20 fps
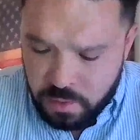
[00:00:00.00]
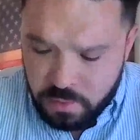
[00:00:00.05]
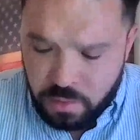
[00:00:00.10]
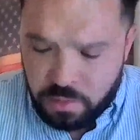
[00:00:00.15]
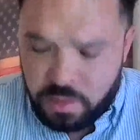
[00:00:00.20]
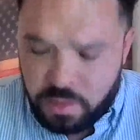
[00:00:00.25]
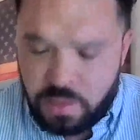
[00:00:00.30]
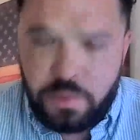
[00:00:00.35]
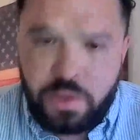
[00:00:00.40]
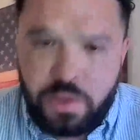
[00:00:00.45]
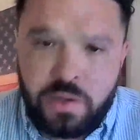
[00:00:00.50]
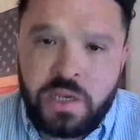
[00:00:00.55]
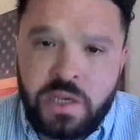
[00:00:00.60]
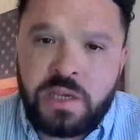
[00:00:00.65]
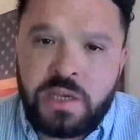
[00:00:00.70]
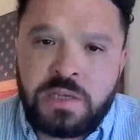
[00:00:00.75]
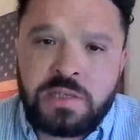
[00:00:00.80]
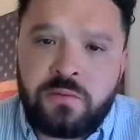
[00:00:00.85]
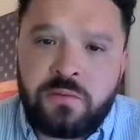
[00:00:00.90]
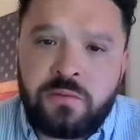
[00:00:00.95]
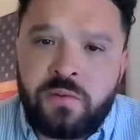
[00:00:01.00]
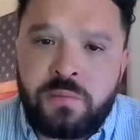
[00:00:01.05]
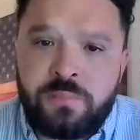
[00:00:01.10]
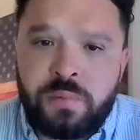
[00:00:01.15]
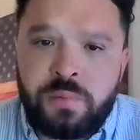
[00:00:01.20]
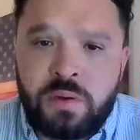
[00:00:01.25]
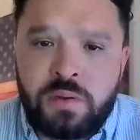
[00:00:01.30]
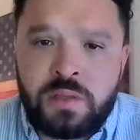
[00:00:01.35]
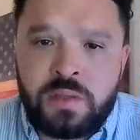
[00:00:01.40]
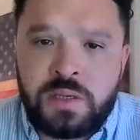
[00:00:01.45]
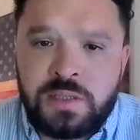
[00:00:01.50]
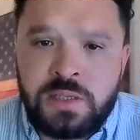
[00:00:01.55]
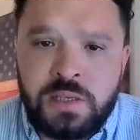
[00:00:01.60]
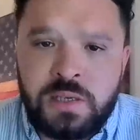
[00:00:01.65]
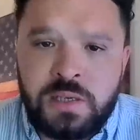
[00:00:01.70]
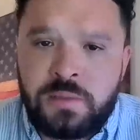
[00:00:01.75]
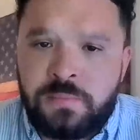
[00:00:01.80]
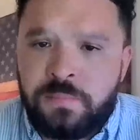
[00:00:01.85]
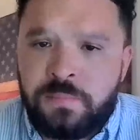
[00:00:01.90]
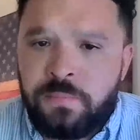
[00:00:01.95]
no communication from
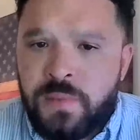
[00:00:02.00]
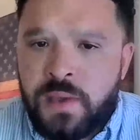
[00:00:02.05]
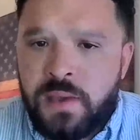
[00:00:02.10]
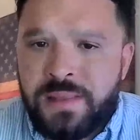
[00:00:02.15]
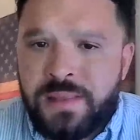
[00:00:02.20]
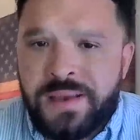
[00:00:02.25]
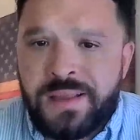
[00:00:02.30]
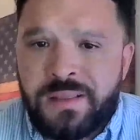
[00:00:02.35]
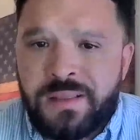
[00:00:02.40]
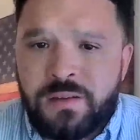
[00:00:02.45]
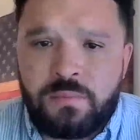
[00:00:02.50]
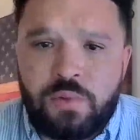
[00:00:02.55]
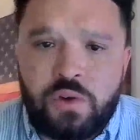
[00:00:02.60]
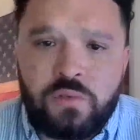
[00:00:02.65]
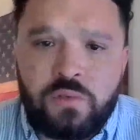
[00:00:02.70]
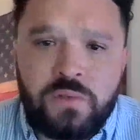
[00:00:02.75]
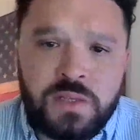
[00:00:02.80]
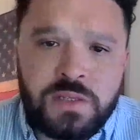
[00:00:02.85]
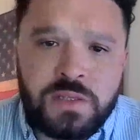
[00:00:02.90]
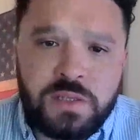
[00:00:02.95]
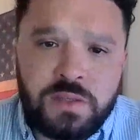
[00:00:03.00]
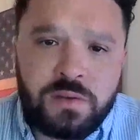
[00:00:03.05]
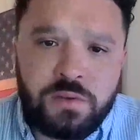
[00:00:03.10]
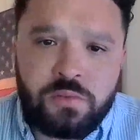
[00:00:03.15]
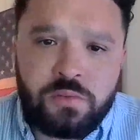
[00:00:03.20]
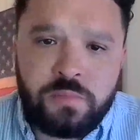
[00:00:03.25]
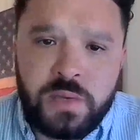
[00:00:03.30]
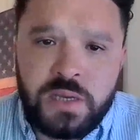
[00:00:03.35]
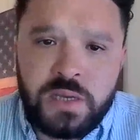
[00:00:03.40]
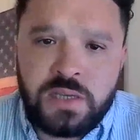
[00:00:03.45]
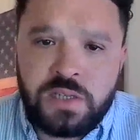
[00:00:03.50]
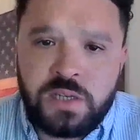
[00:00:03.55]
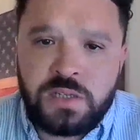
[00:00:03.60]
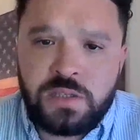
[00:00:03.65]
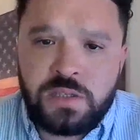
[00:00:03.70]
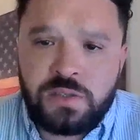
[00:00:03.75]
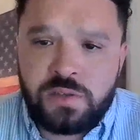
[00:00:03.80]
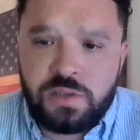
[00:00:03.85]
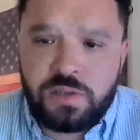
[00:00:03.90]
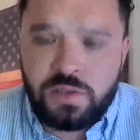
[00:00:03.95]
Burlington that they're moving to the new
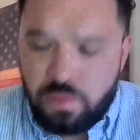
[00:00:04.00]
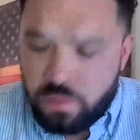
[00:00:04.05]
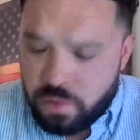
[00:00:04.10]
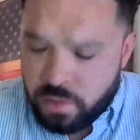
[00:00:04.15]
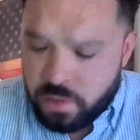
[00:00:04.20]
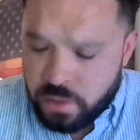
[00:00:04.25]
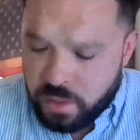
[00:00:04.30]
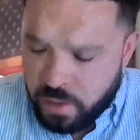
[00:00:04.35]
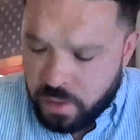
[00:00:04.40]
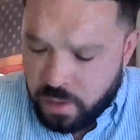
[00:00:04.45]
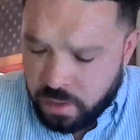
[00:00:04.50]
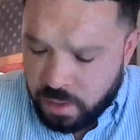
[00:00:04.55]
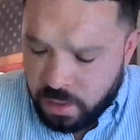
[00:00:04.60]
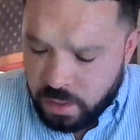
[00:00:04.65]
Manchester store.